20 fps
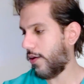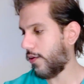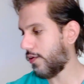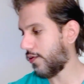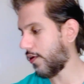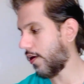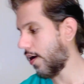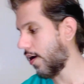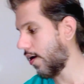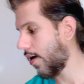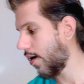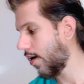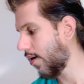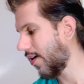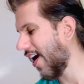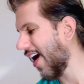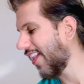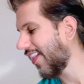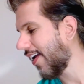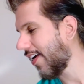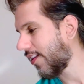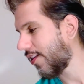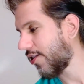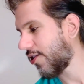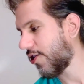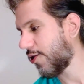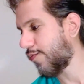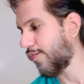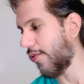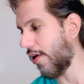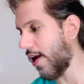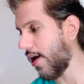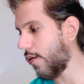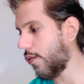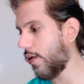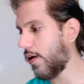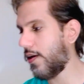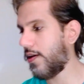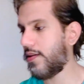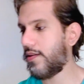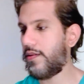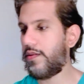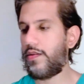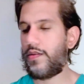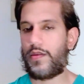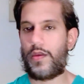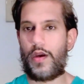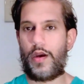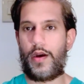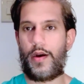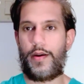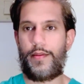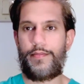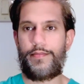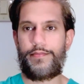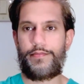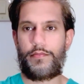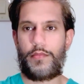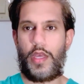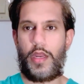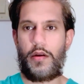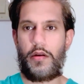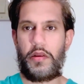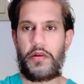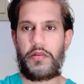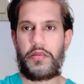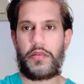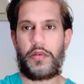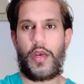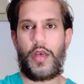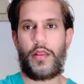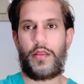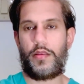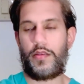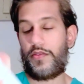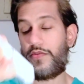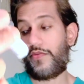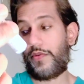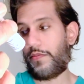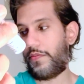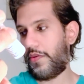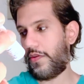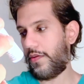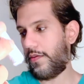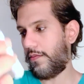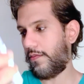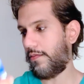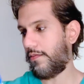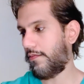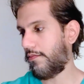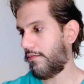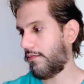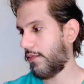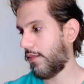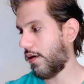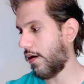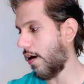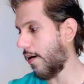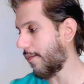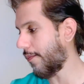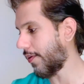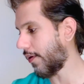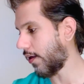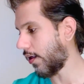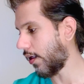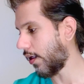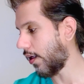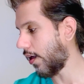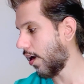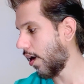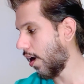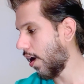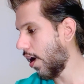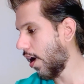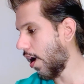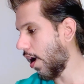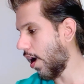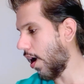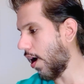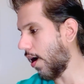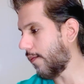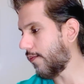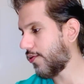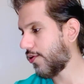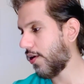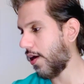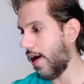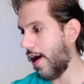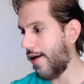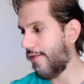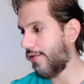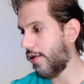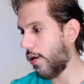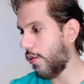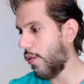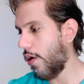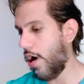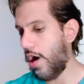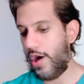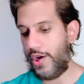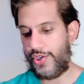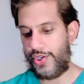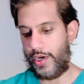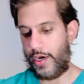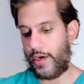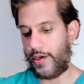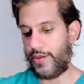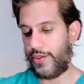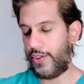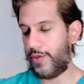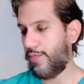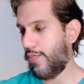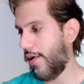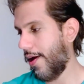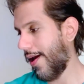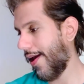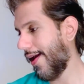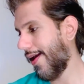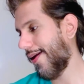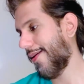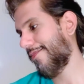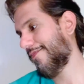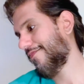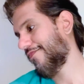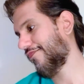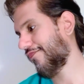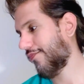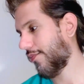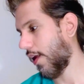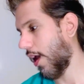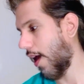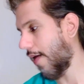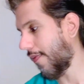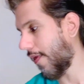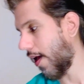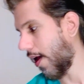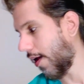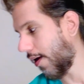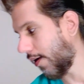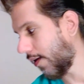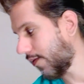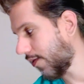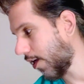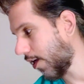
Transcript: was on. I like the spray ones. I don't know, I just got this from some company. So yeah, after I wash, then I just spray. And then it's